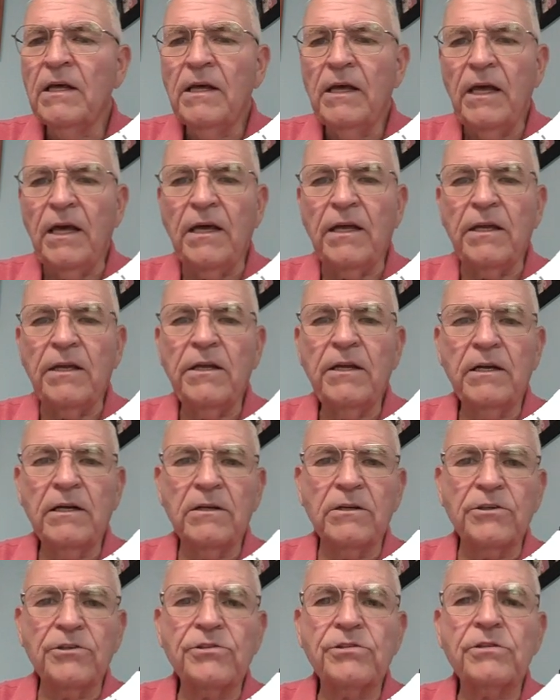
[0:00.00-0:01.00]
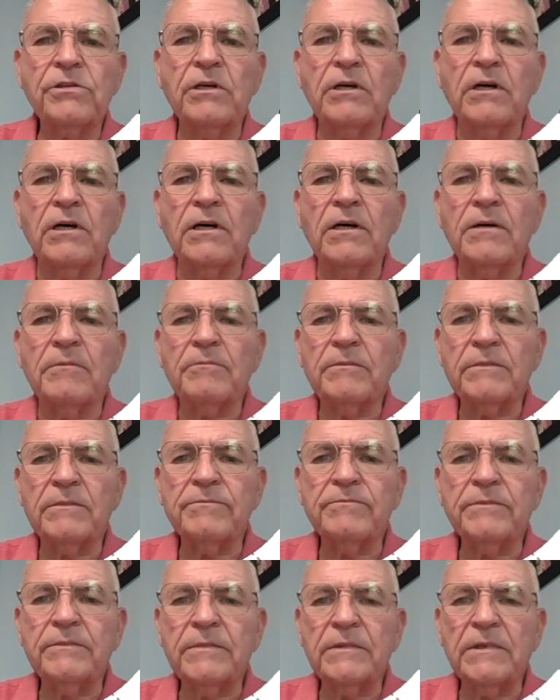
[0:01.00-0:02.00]
And here's a
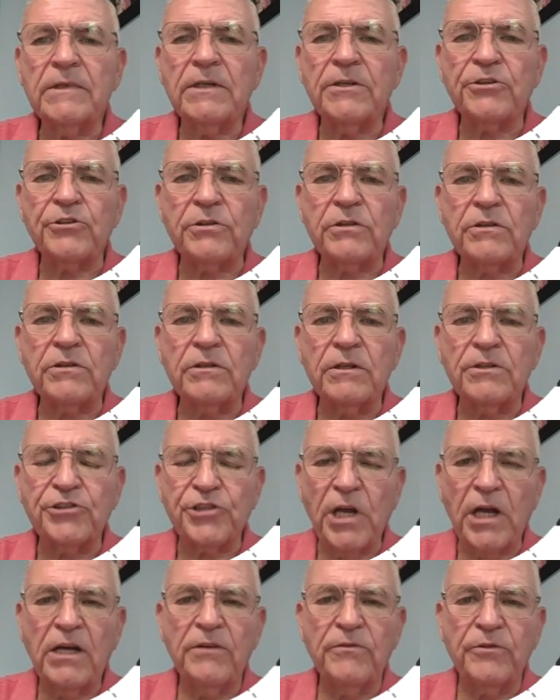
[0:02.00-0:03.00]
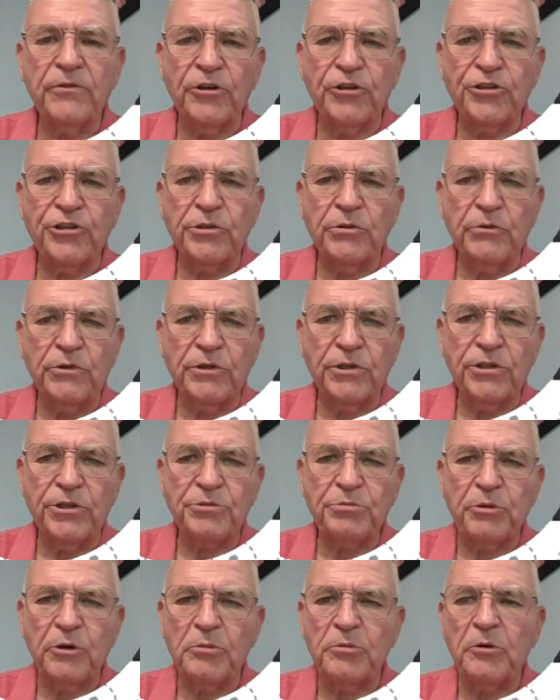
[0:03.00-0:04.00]
second version with this
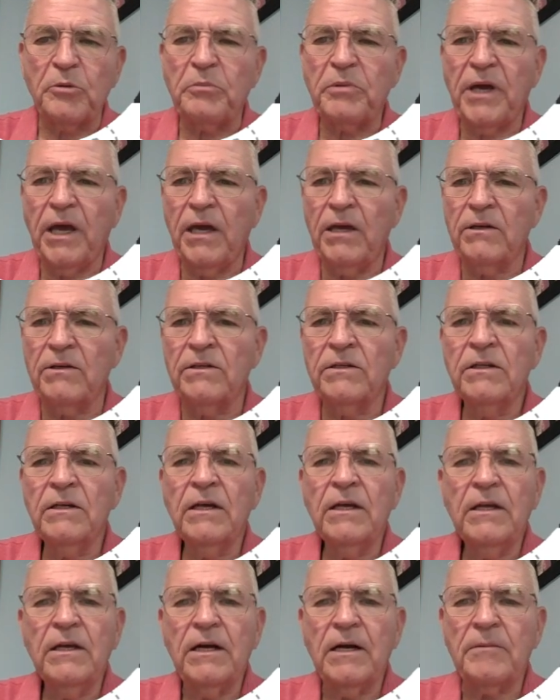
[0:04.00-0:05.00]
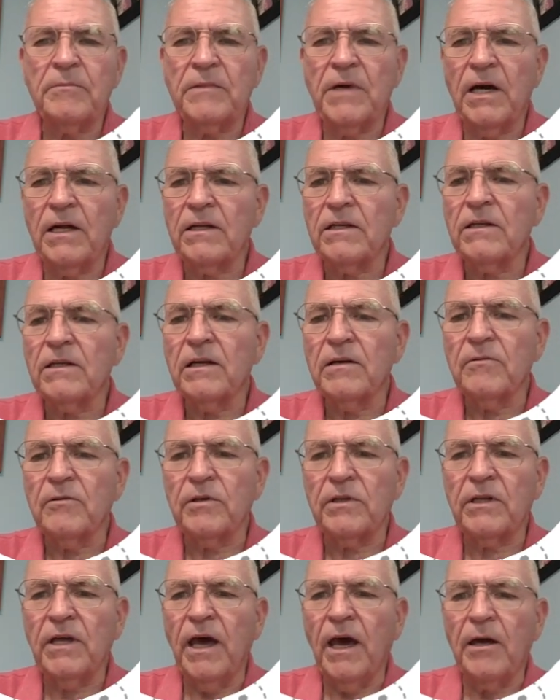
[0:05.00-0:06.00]
purple panel. I'm not in love with
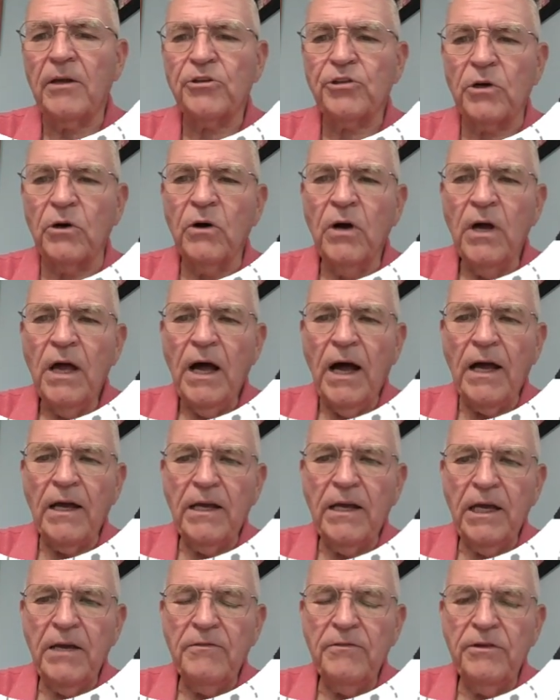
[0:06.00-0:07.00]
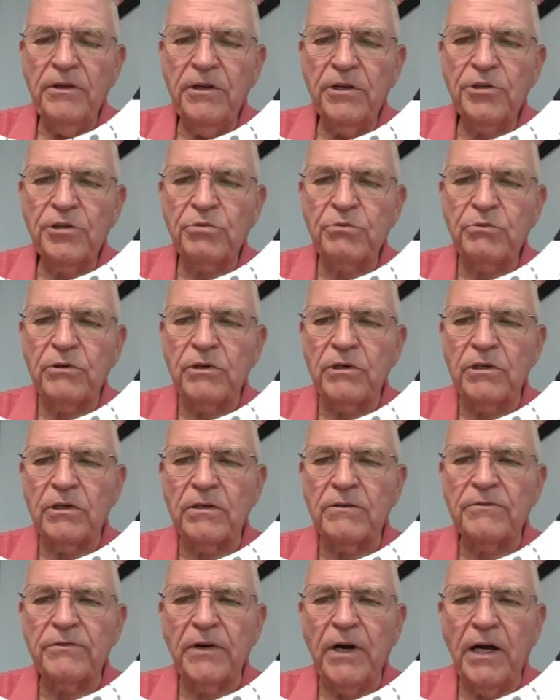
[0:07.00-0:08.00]
that. So I gave this
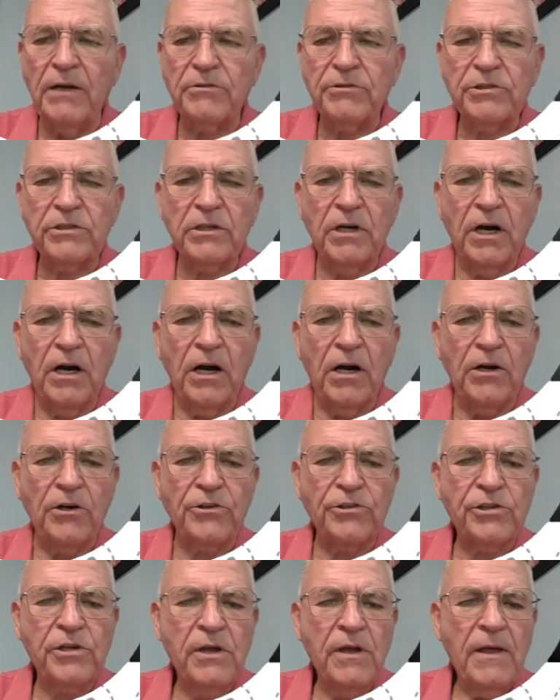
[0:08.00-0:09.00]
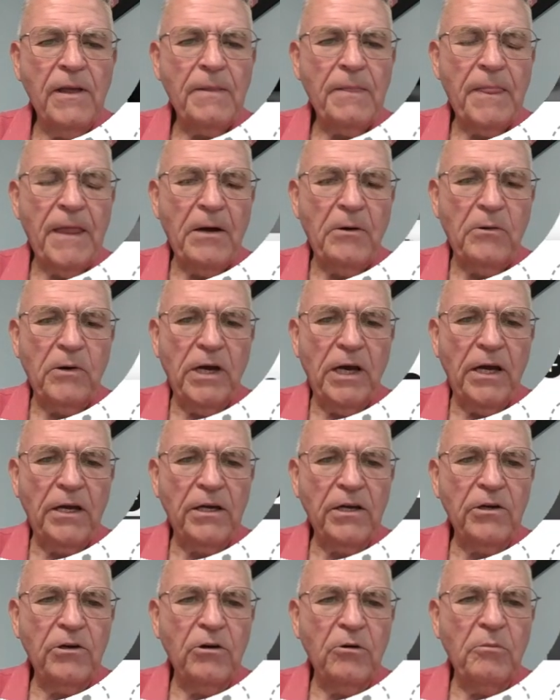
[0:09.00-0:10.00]
one 5 stars. That way I
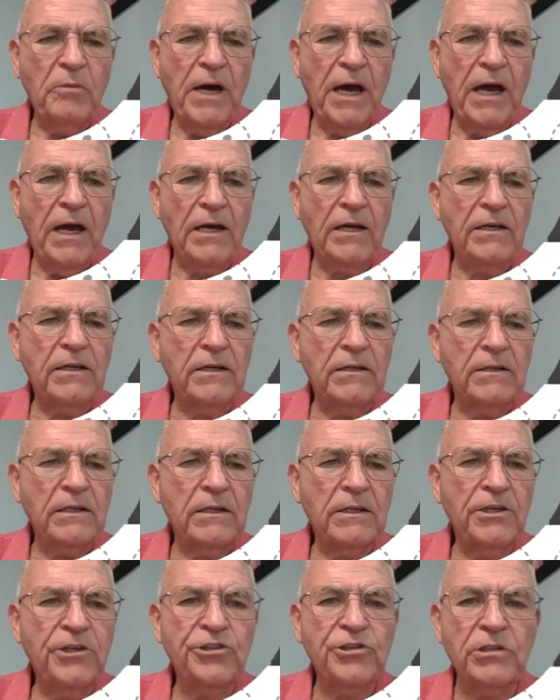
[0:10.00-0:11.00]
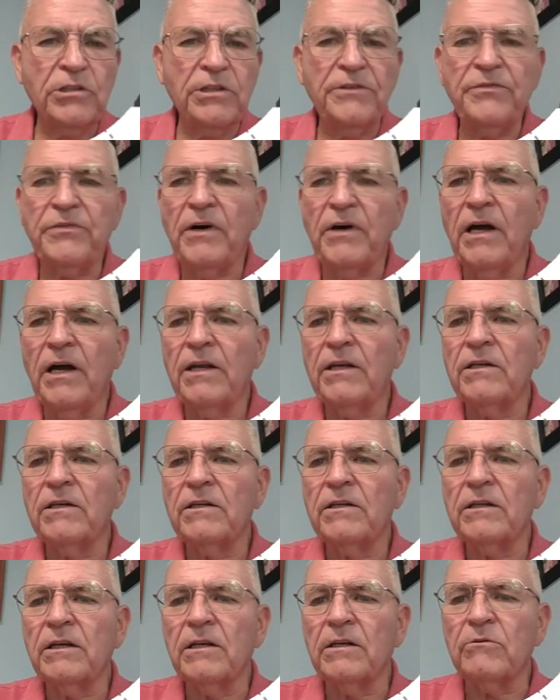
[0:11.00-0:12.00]
can go back and easily find it
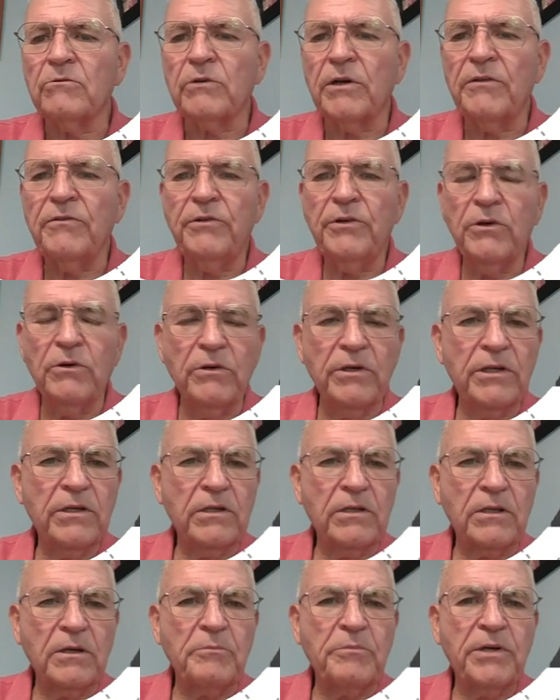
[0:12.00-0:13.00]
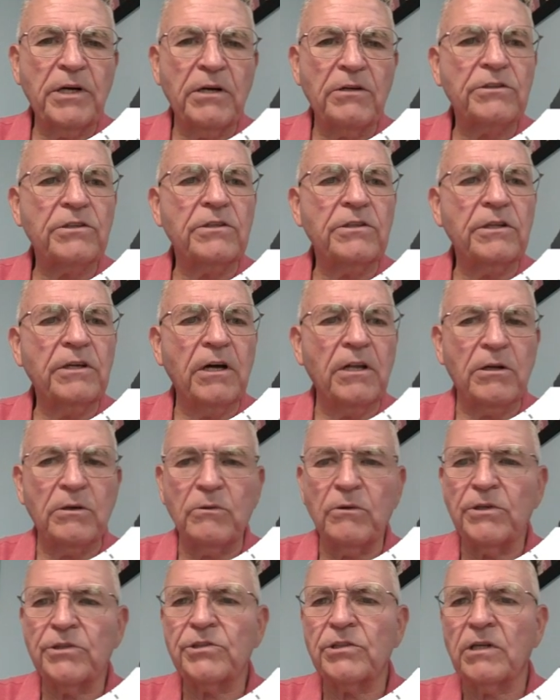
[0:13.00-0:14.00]
and review it compared to the other
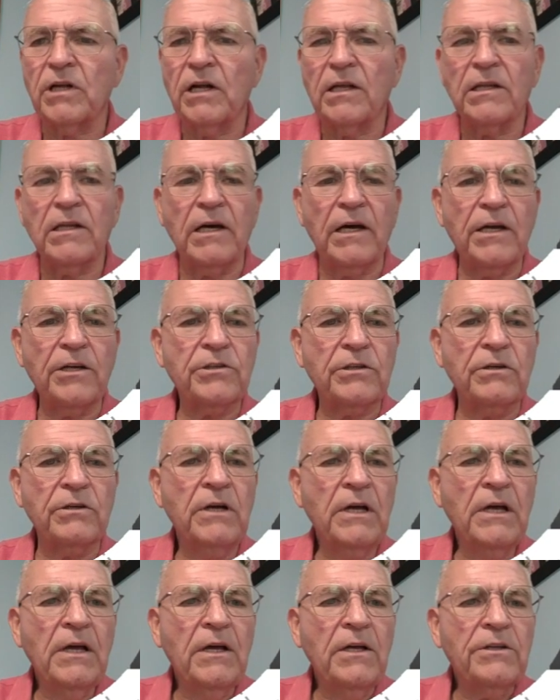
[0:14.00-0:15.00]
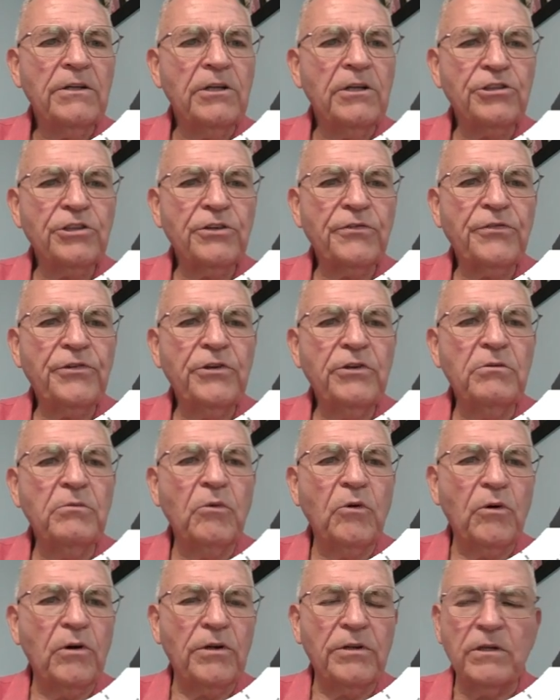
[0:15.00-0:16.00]
ones that I like. So there's a few
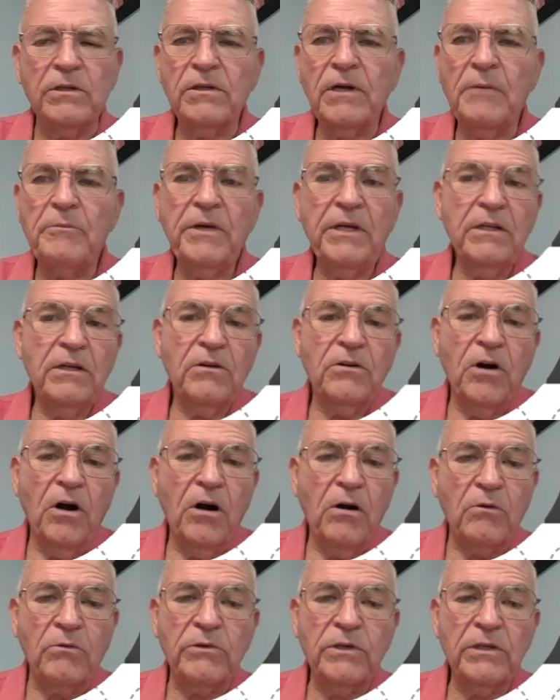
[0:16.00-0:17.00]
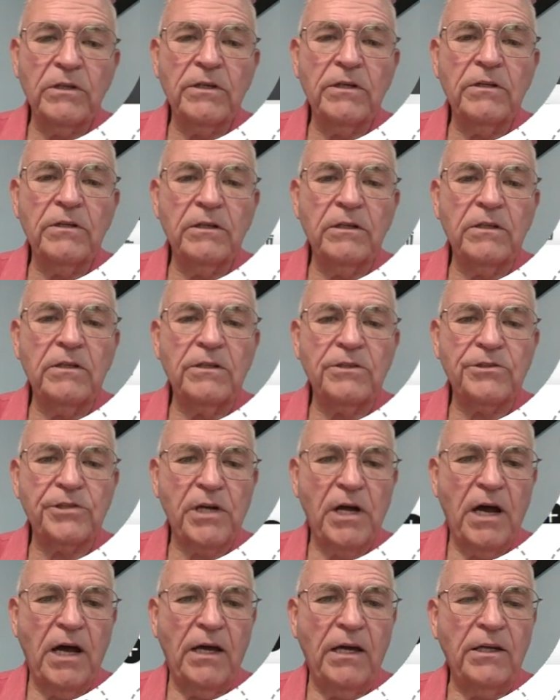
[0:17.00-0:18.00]
more that, I mean, they're all really good
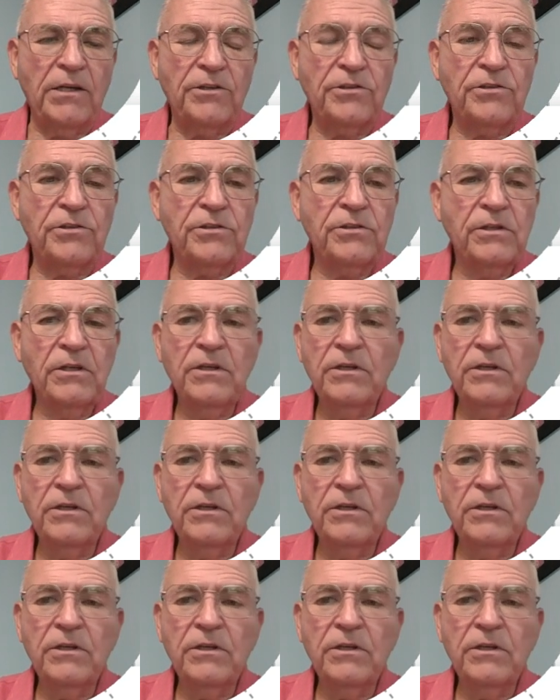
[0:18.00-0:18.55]
designs.